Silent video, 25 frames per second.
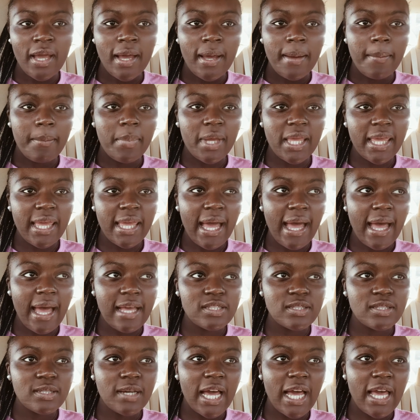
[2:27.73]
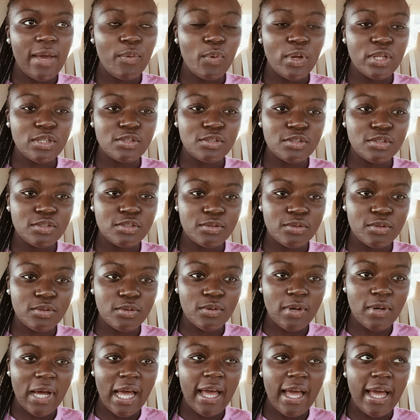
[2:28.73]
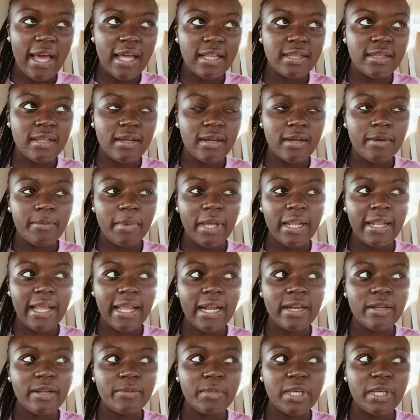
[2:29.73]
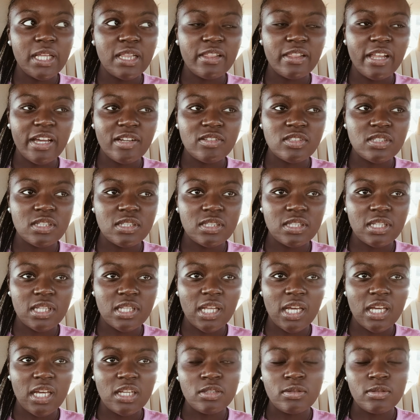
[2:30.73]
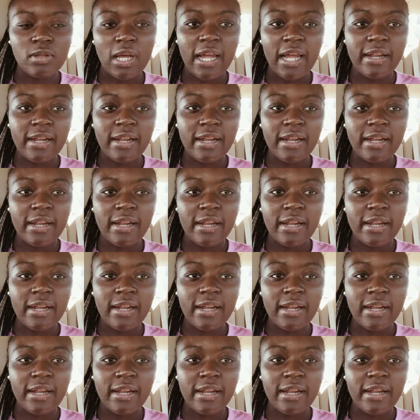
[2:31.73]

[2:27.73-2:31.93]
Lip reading: But yeah, so I went to school. I had anatomy lecture today.